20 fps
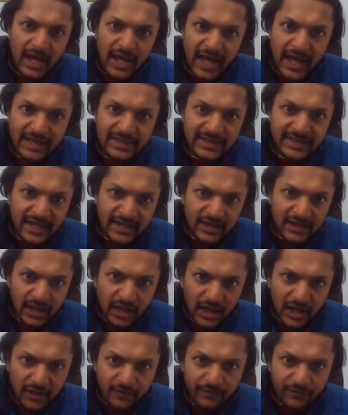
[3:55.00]
and then
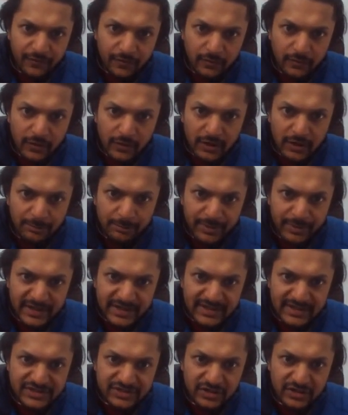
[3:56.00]
a
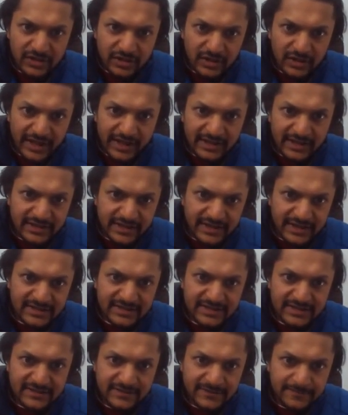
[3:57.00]
complete circle like
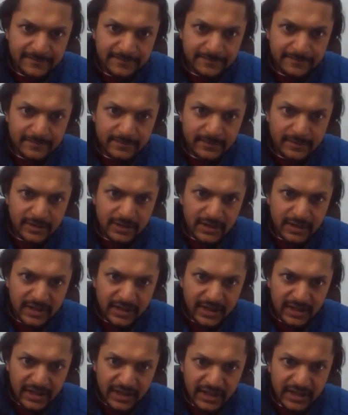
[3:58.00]
this
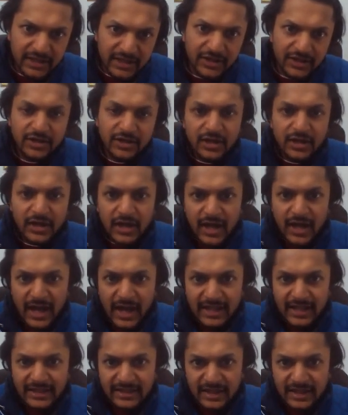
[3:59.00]
here,
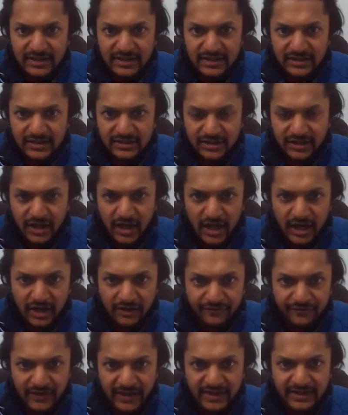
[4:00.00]
and the other
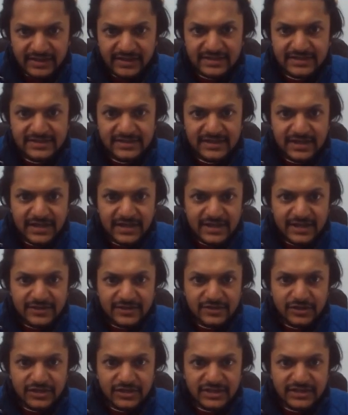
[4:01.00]
half like this.
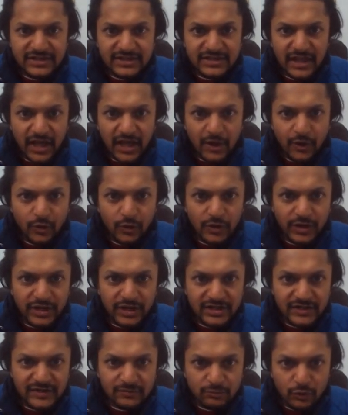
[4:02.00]
So this is how it
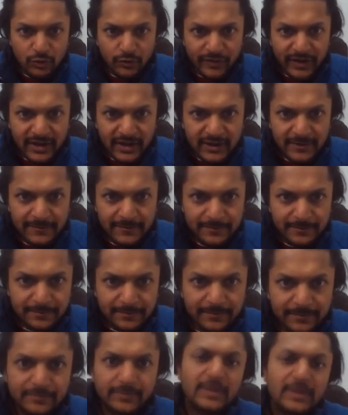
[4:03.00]
is moving.
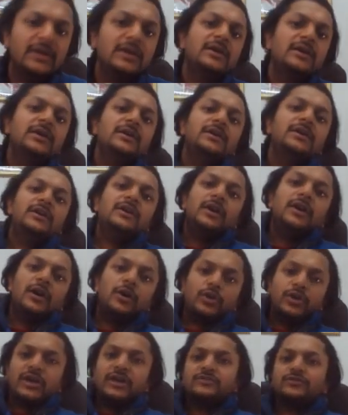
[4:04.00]

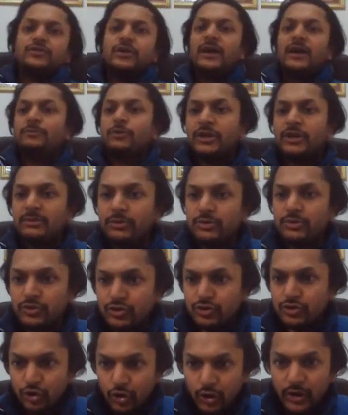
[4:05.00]
Okay, so I'm not able to
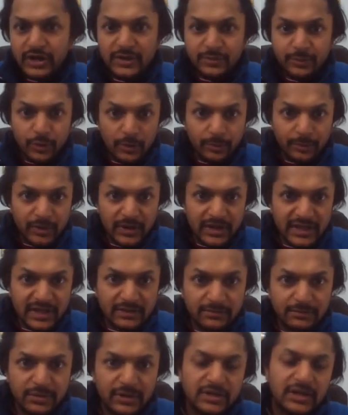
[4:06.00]
draw it properly,
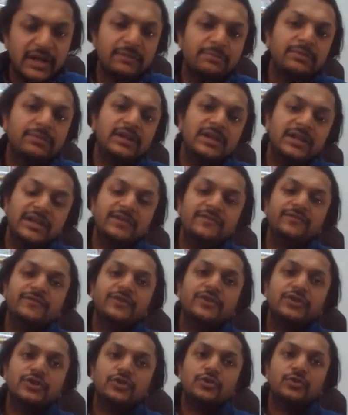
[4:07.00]
but I believe
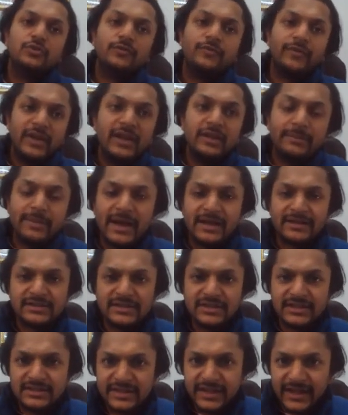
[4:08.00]
you will imagine
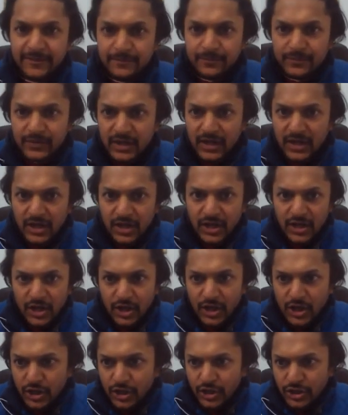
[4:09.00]
this thing.
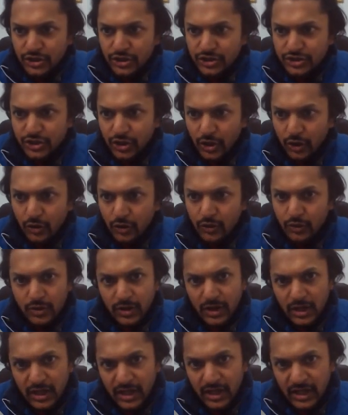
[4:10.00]

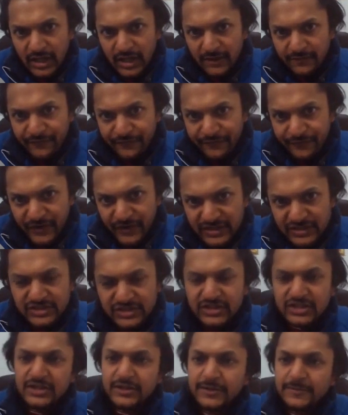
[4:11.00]
So
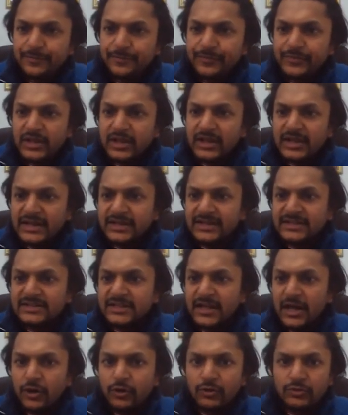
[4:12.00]
first let us
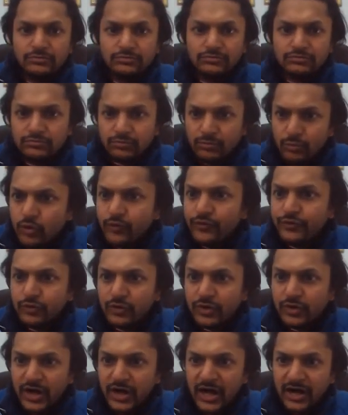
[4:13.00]
now move to
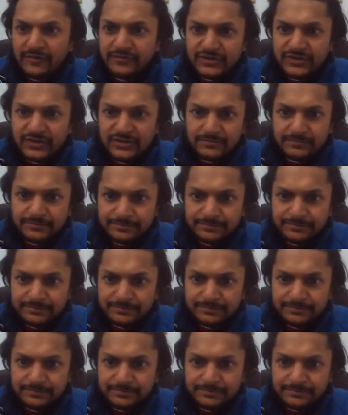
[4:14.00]
graphs.